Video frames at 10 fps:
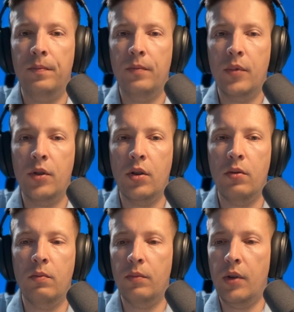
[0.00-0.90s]

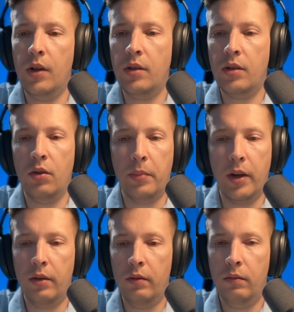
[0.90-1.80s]
So it's not
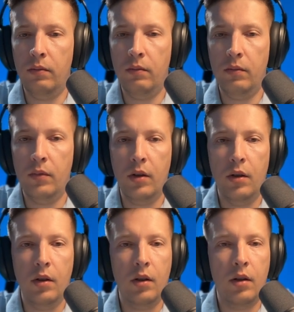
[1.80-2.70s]
bad.
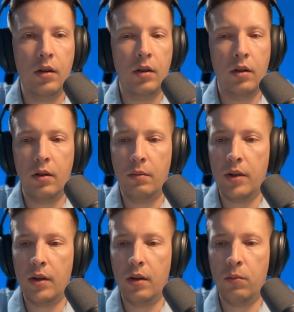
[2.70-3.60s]

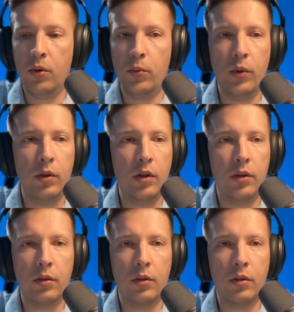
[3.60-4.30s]
Basically, what will it